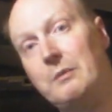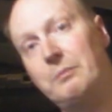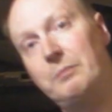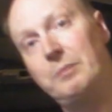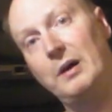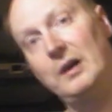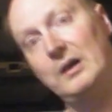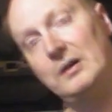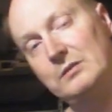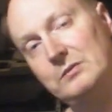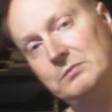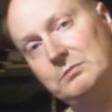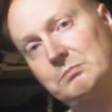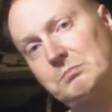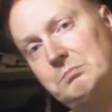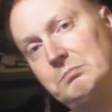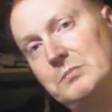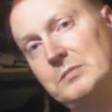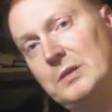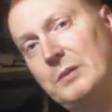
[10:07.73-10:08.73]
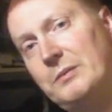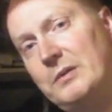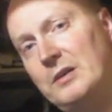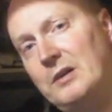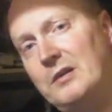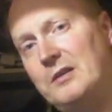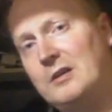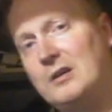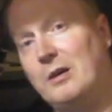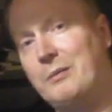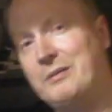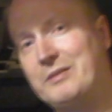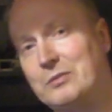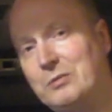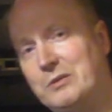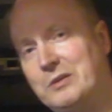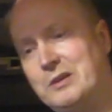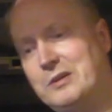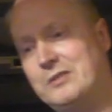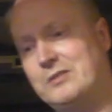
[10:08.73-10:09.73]
But let me know in the comments
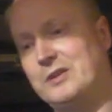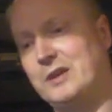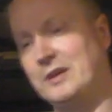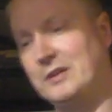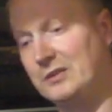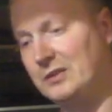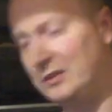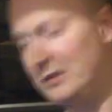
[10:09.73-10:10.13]
what you think.